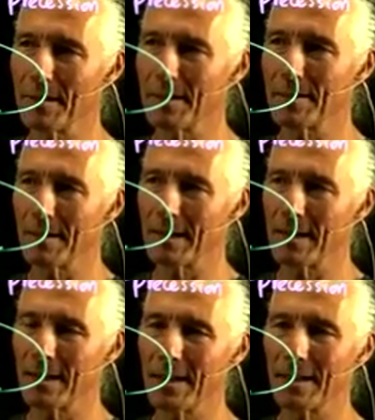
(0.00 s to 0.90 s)

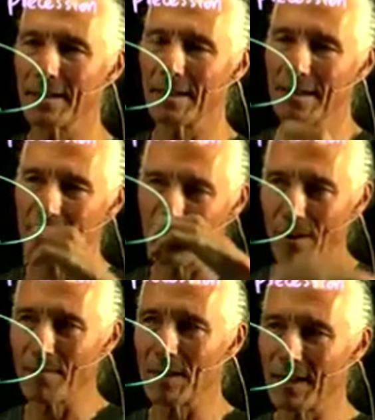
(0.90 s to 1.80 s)
sitting in a
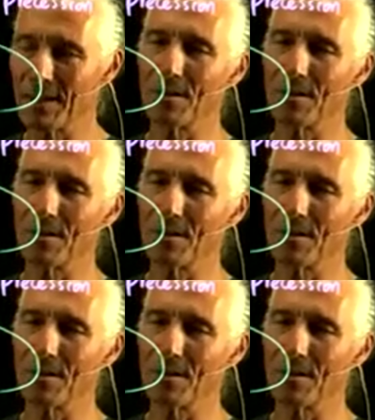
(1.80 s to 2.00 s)
gravitational